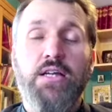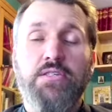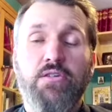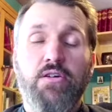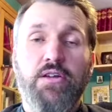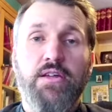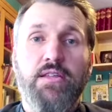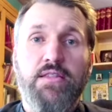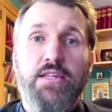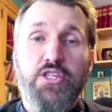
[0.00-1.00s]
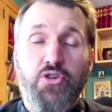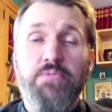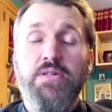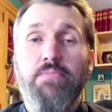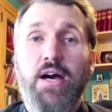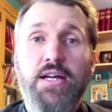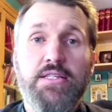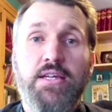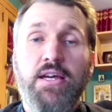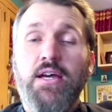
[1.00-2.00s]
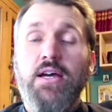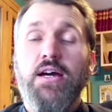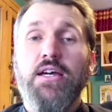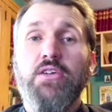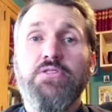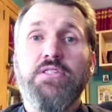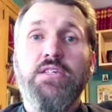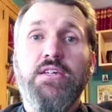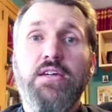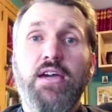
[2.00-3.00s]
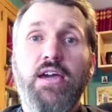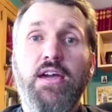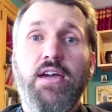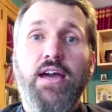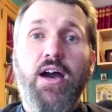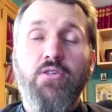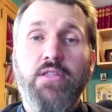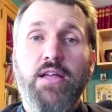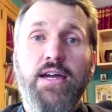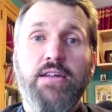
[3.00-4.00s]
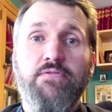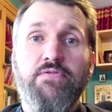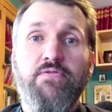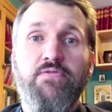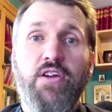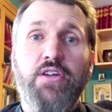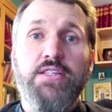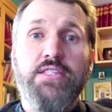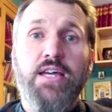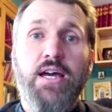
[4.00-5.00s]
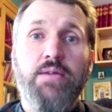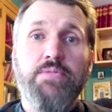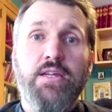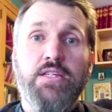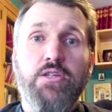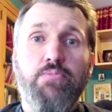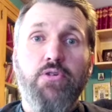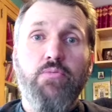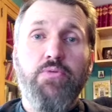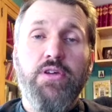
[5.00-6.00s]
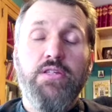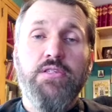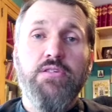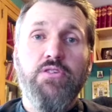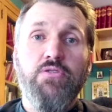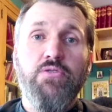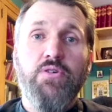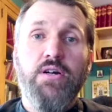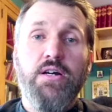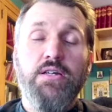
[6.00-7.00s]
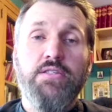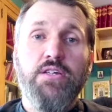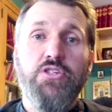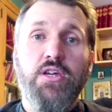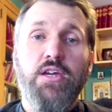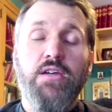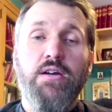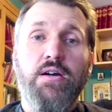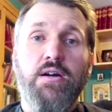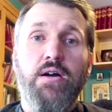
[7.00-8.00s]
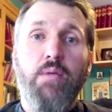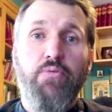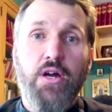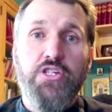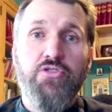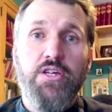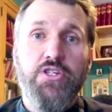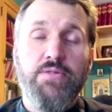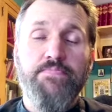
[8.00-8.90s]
or in the description box, you'll see an outline of various times that is appropriate to do such a prostration.